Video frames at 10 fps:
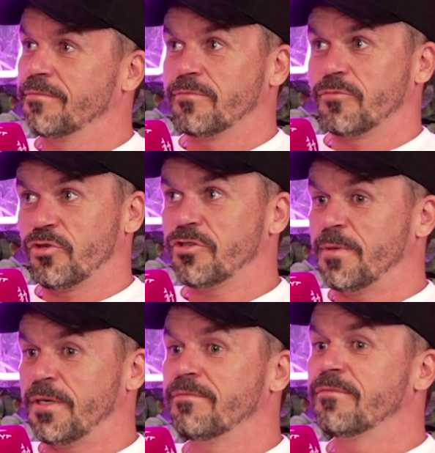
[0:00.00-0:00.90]
trust
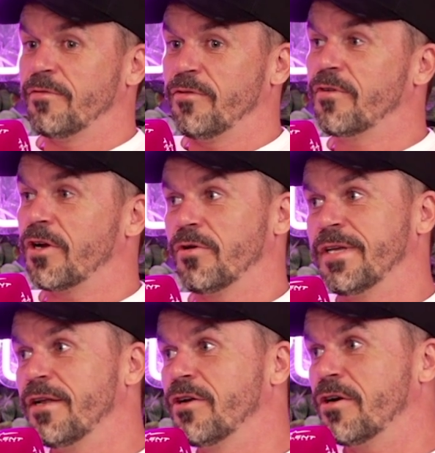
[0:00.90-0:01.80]
me, if you've got a
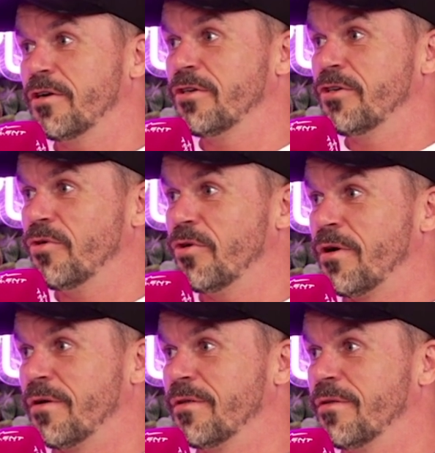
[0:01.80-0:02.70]
hotel knocking on your
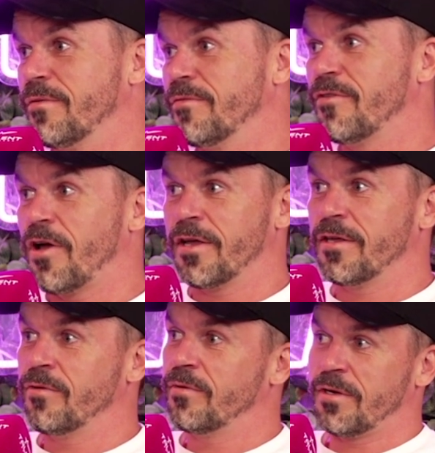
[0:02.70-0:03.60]
door, flying
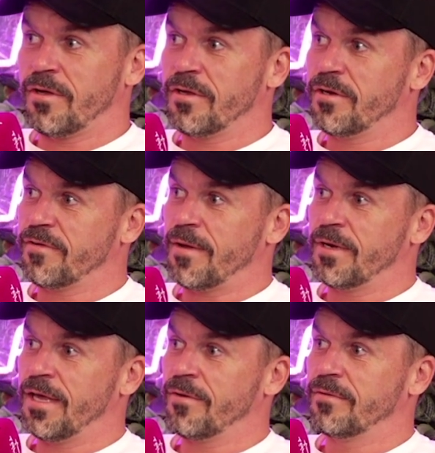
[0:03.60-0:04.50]
you and all your
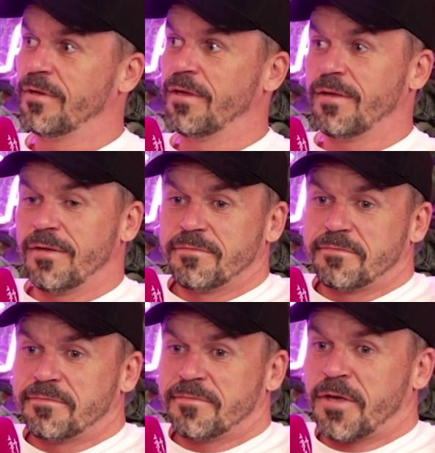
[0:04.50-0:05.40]
family out,
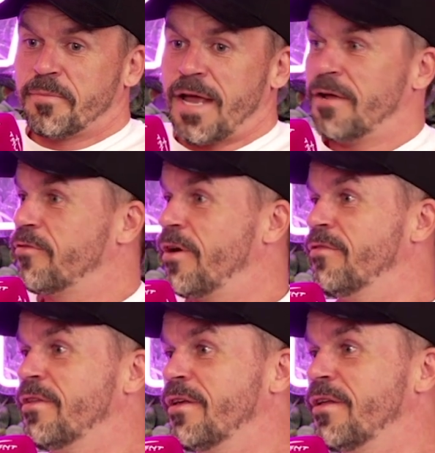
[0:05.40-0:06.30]
like paying for
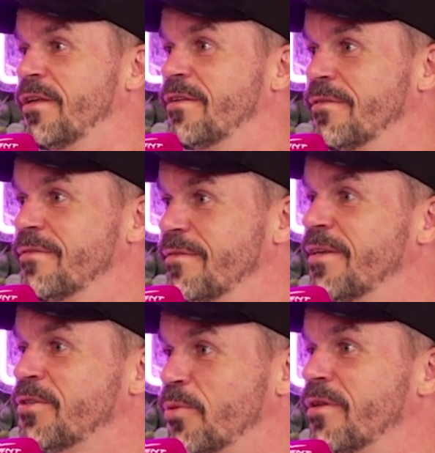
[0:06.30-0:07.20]
everything, like
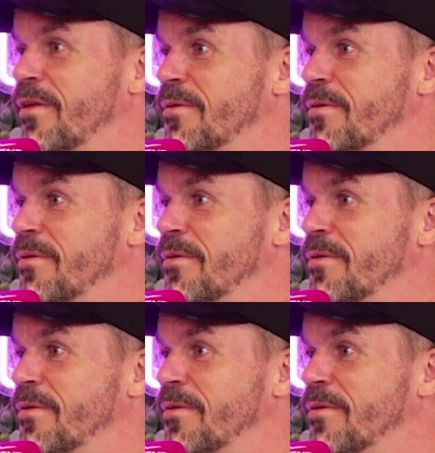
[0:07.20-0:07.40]
it's worth it.